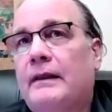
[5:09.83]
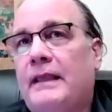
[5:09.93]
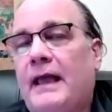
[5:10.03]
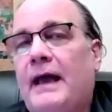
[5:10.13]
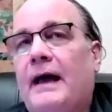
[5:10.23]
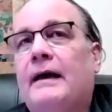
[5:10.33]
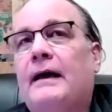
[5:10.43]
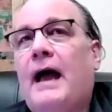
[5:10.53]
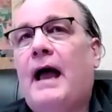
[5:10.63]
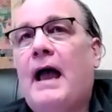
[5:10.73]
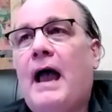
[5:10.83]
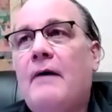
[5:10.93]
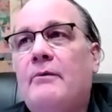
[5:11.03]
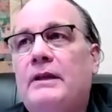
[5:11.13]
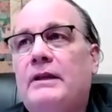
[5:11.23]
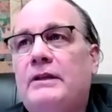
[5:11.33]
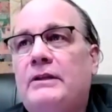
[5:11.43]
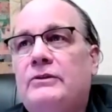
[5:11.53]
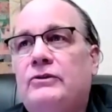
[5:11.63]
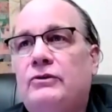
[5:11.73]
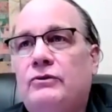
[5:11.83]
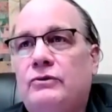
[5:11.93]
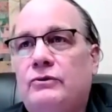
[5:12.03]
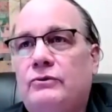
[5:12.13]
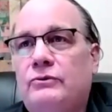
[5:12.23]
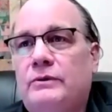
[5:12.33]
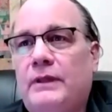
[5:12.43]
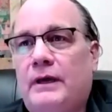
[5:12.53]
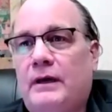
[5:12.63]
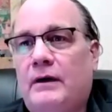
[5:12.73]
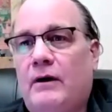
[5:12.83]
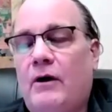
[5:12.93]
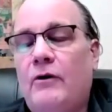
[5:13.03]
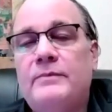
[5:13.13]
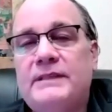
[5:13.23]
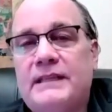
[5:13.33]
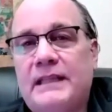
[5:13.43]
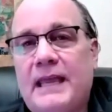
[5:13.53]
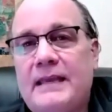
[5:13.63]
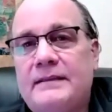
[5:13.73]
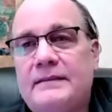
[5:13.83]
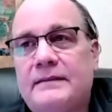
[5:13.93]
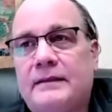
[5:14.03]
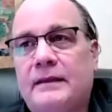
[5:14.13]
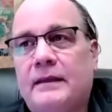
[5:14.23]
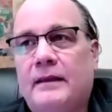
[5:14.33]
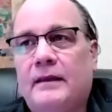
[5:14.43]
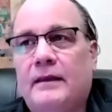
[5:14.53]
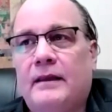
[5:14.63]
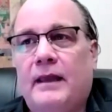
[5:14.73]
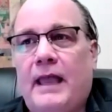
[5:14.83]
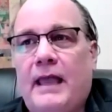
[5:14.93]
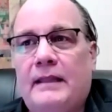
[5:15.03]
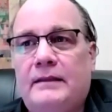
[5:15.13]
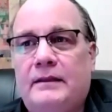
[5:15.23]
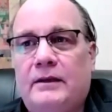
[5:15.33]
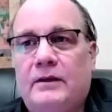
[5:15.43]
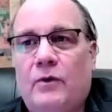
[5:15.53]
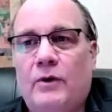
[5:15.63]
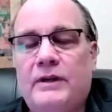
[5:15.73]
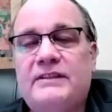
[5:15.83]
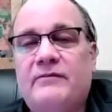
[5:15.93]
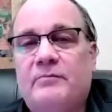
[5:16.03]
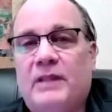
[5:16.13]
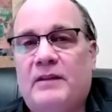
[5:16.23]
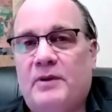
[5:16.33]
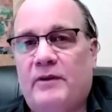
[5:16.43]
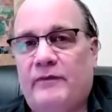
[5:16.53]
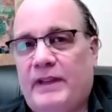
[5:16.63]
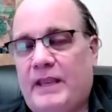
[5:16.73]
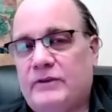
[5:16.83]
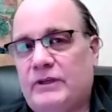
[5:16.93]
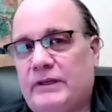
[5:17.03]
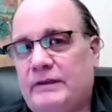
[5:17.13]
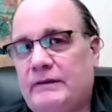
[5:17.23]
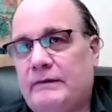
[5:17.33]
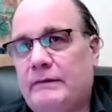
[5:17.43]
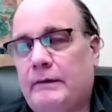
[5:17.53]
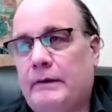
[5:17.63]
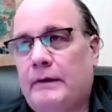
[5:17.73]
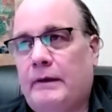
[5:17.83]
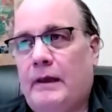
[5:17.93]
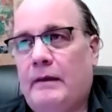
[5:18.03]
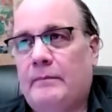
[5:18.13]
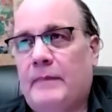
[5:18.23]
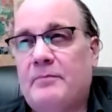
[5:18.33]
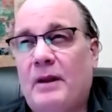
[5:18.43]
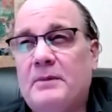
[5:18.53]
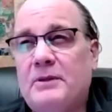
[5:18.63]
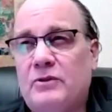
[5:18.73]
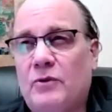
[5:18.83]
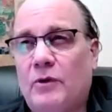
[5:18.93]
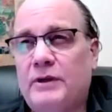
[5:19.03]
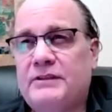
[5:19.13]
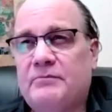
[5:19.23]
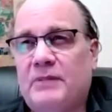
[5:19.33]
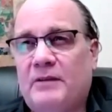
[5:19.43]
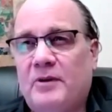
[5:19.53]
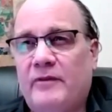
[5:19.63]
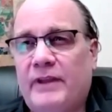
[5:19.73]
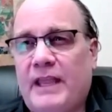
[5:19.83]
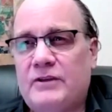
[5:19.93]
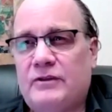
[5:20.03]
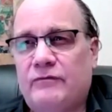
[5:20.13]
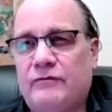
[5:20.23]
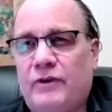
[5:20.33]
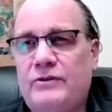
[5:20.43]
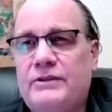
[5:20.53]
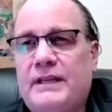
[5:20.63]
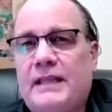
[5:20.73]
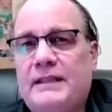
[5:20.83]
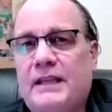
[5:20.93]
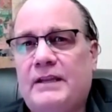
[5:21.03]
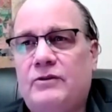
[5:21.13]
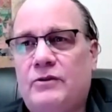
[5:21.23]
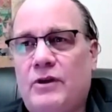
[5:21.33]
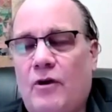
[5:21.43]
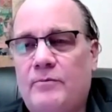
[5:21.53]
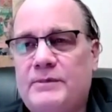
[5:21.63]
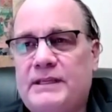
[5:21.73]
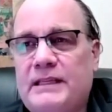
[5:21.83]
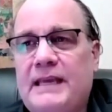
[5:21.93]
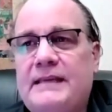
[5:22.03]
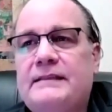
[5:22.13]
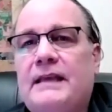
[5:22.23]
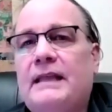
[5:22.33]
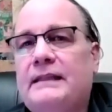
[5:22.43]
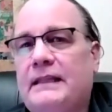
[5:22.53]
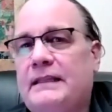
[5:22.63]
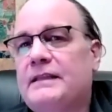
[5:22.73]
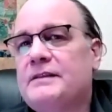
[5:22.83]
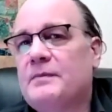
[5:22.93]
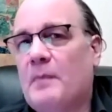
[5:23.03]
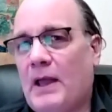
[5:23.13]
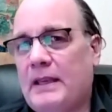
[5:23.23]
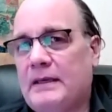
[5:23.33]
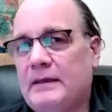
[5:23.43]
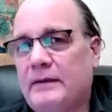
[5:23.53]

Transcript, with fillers: Yeah, I, I would do the arms and legs, and the organs of blood purification. Um, I'd probably do the organs of blood purification first, and then do the arms and legs, and then the spine.